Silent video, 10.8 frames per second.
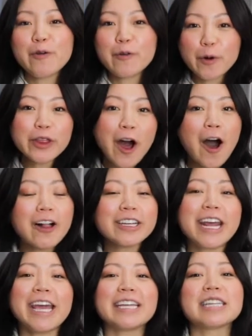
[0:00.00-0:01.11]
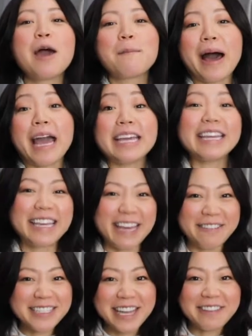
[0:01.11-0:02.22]
for the holidays by
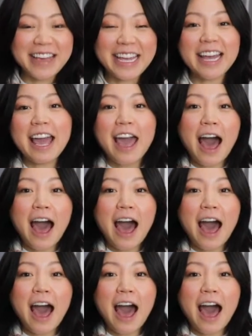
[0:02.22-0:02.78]
gift giving?